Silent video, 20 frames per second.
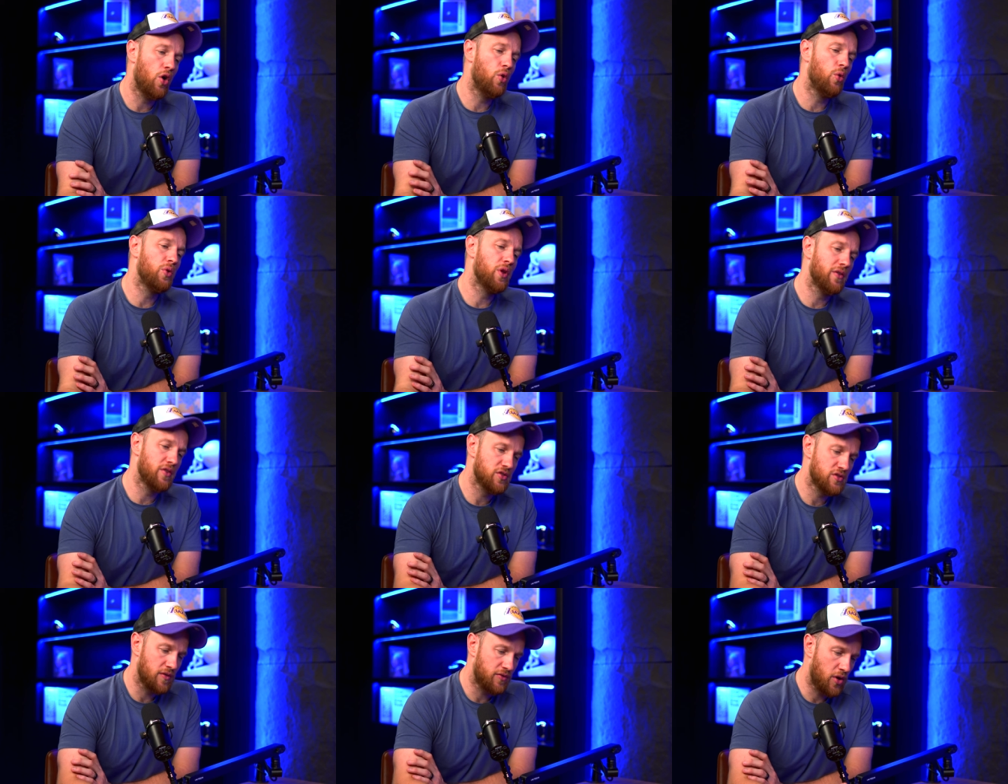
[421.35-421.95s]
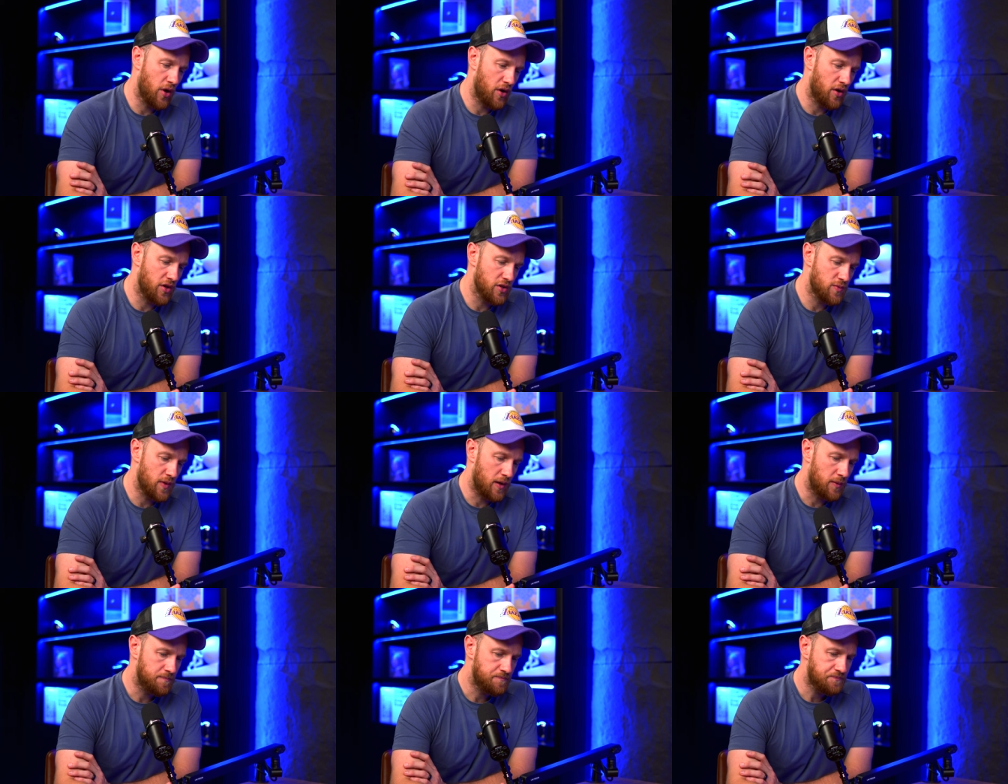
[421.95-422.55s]
all the other stuff going on
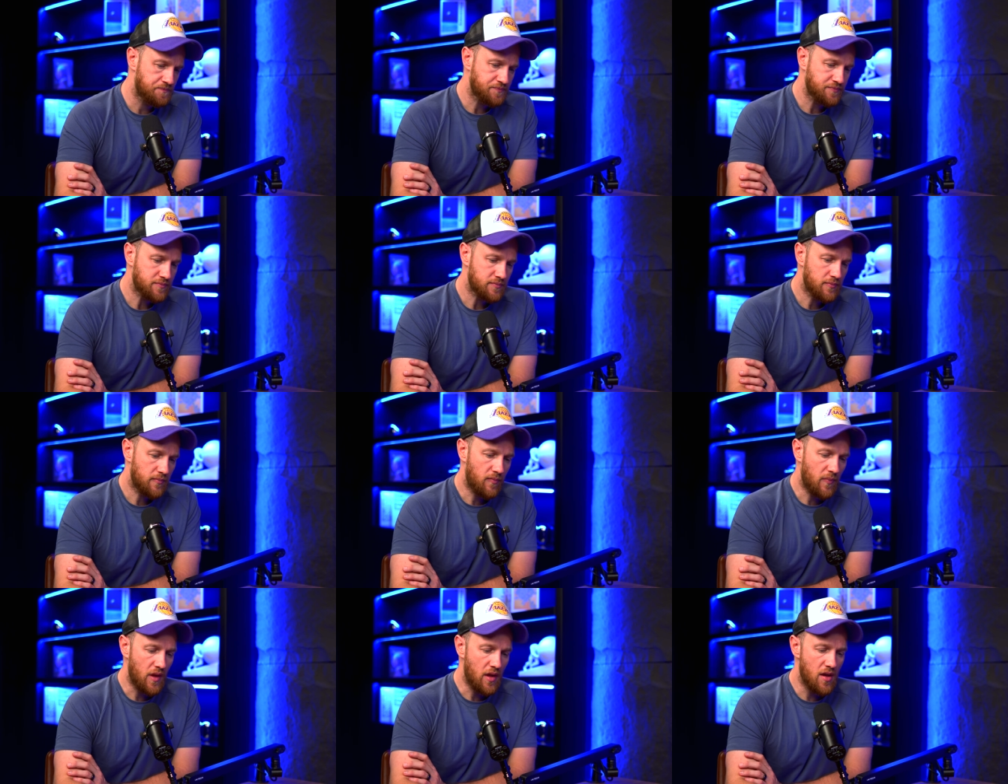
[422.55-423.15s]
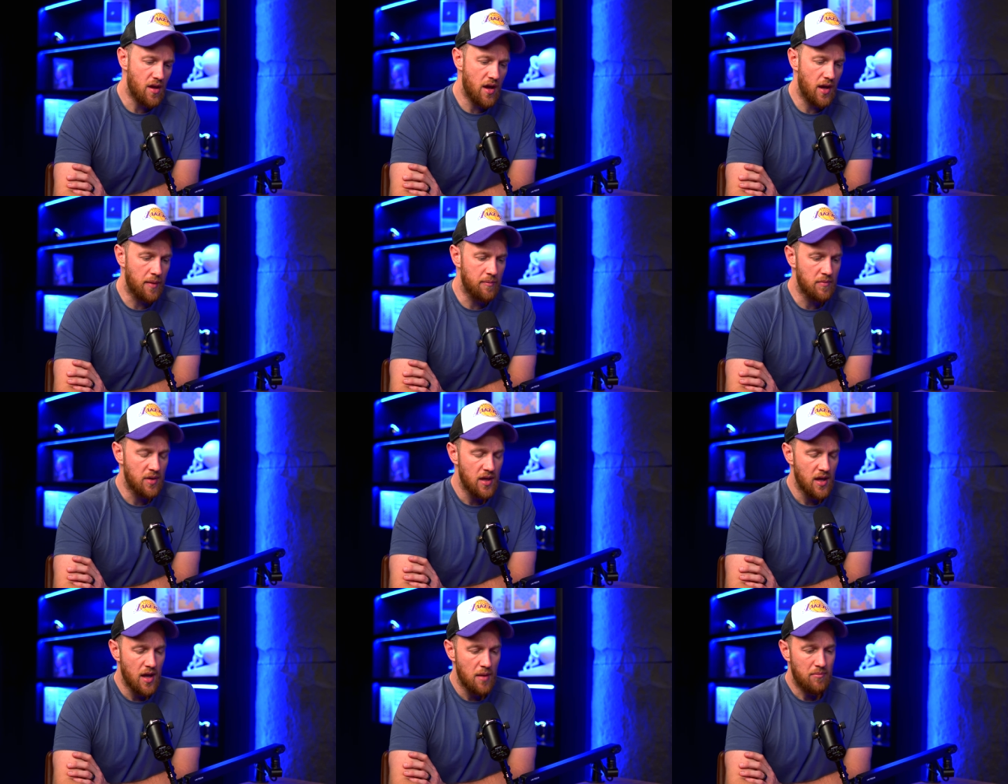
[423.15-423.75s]
as well.
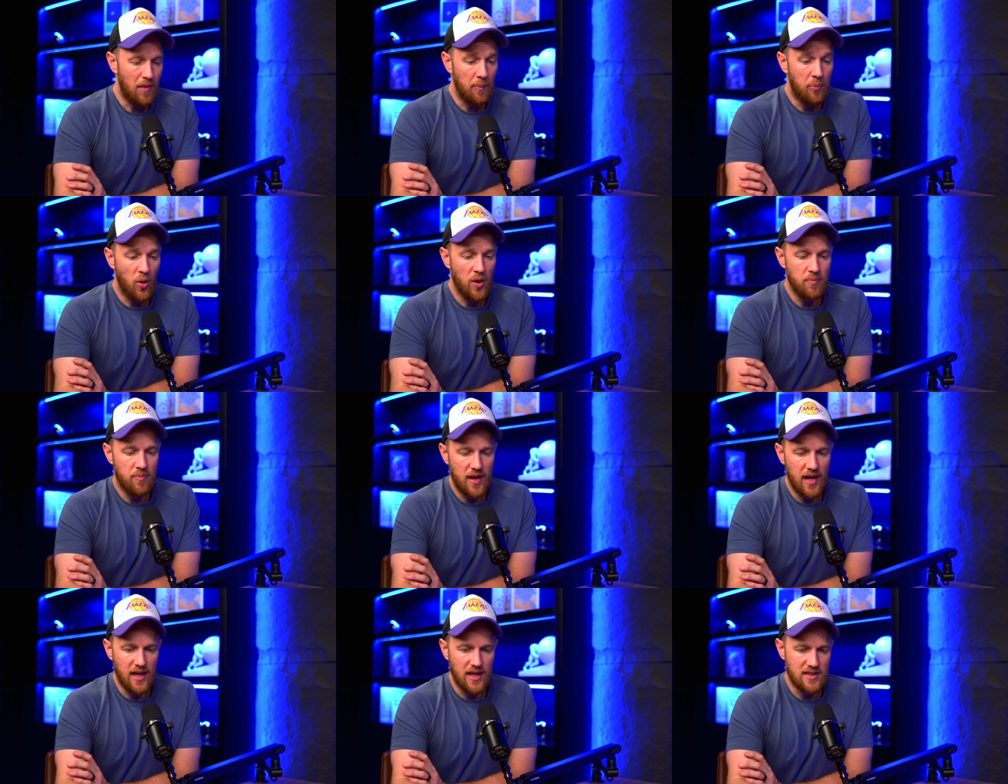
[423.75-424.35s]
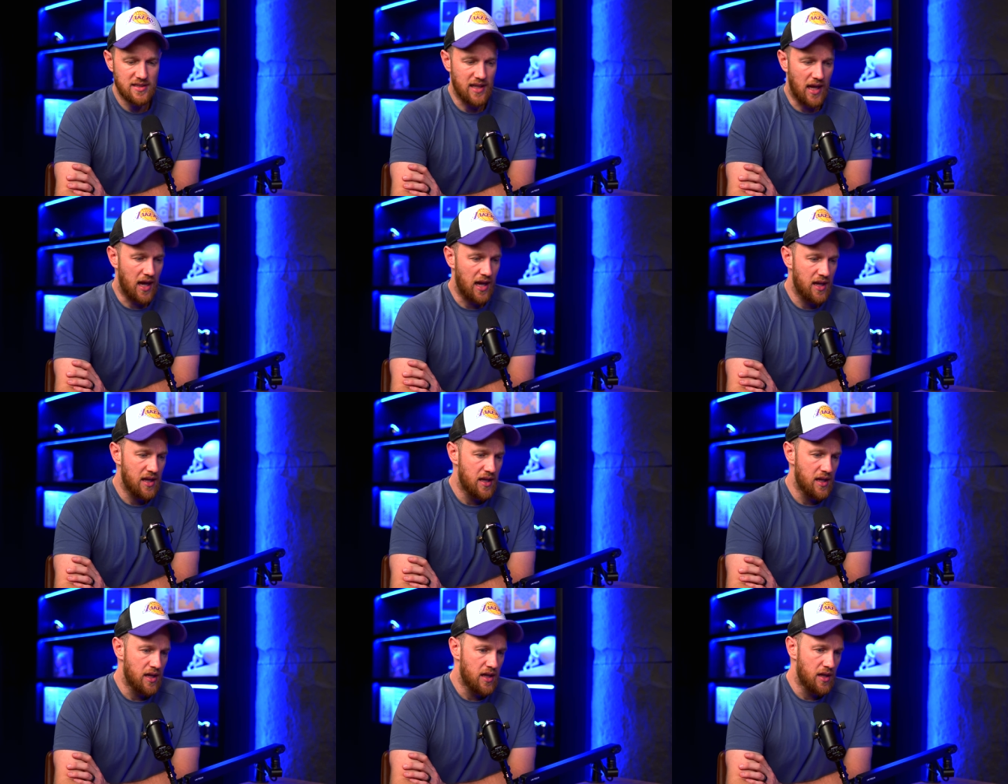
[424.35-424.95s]
Um, my point being is
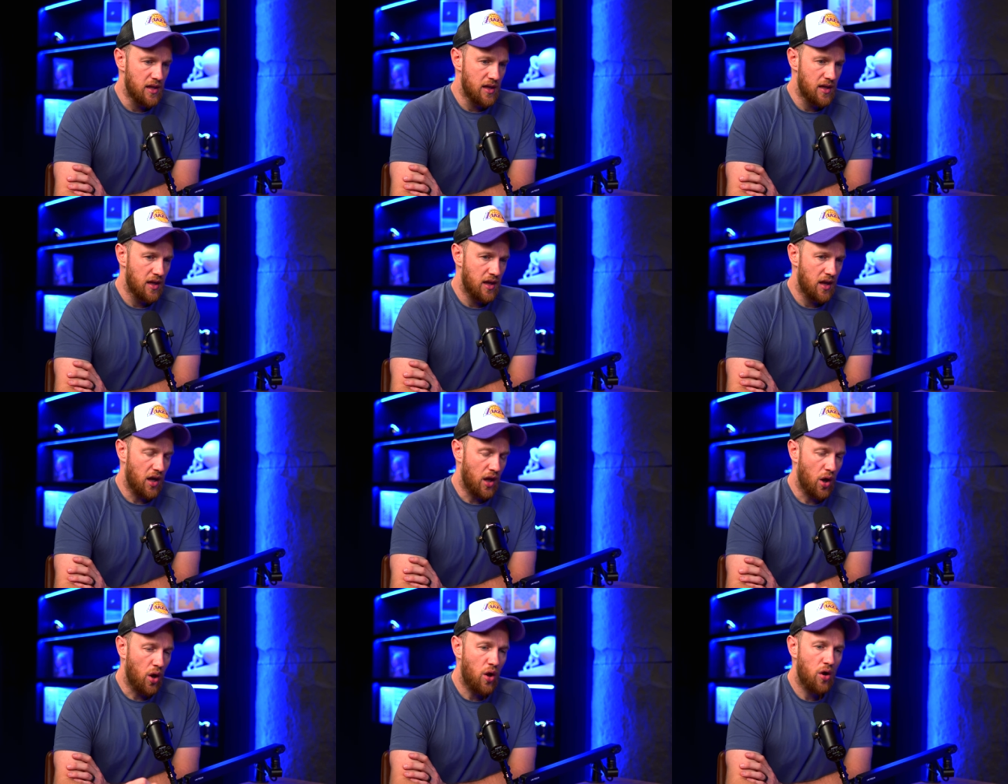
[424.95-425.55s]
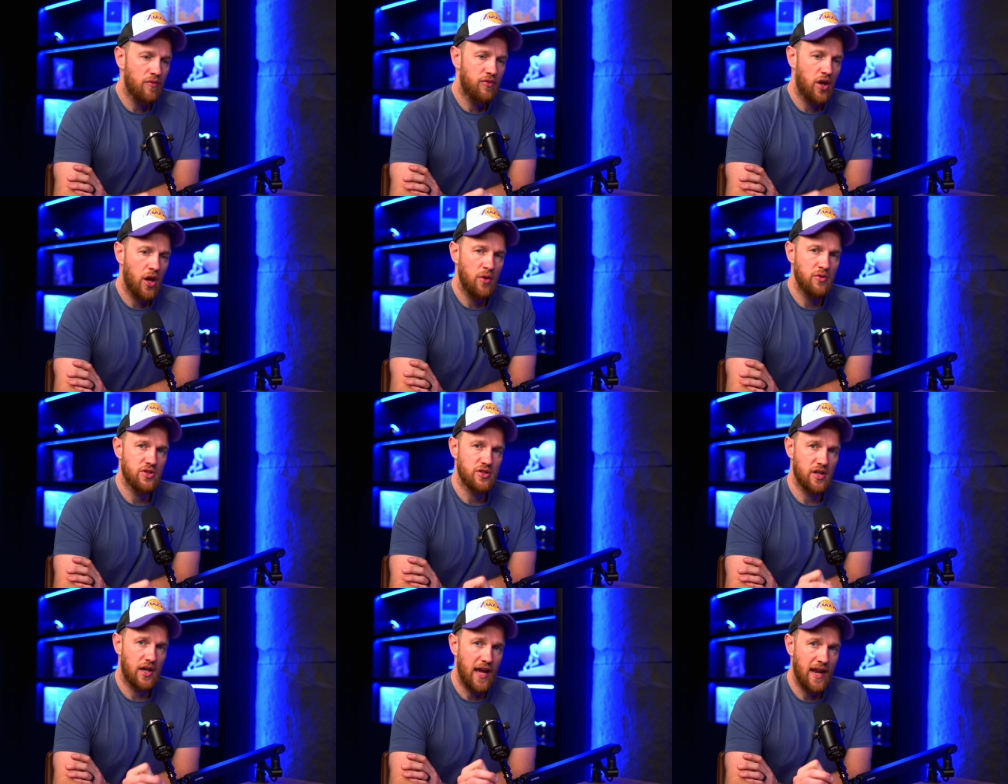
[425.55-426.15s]
that a lot of
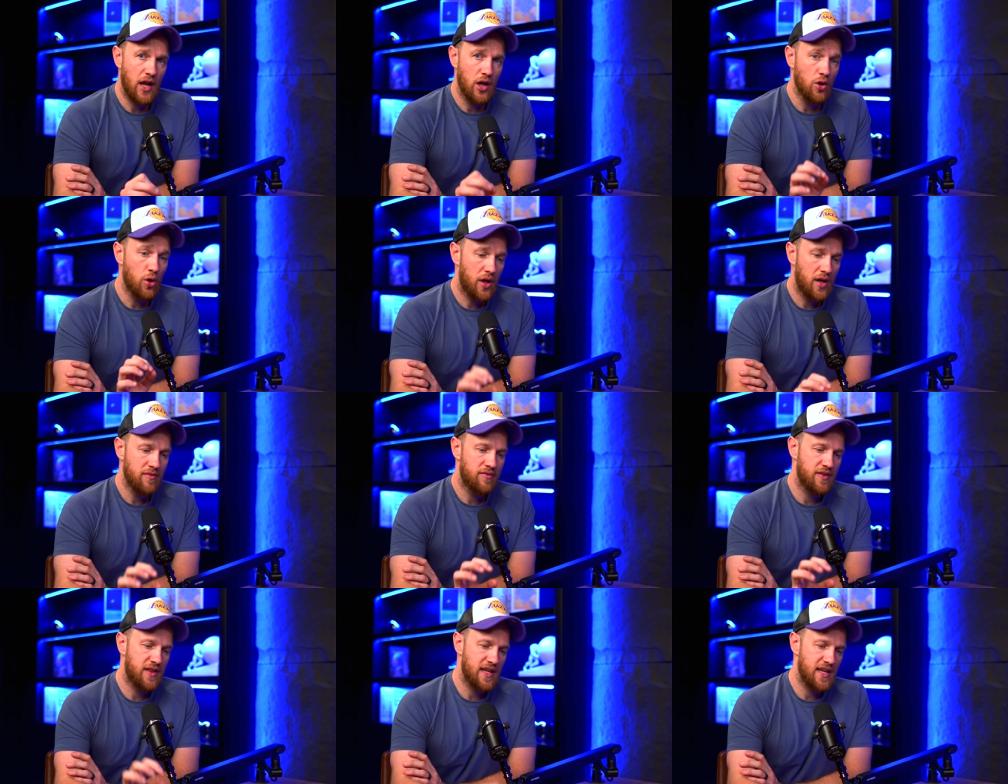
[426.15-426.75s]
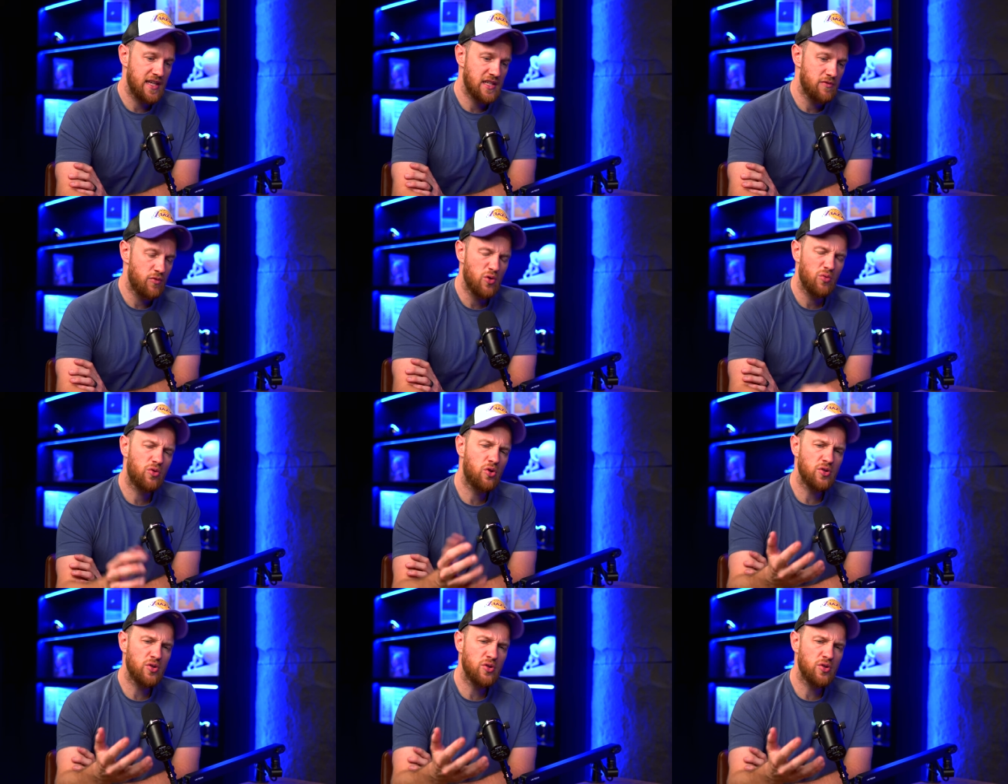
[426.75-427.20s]
coaches, again, are looking for the easy route.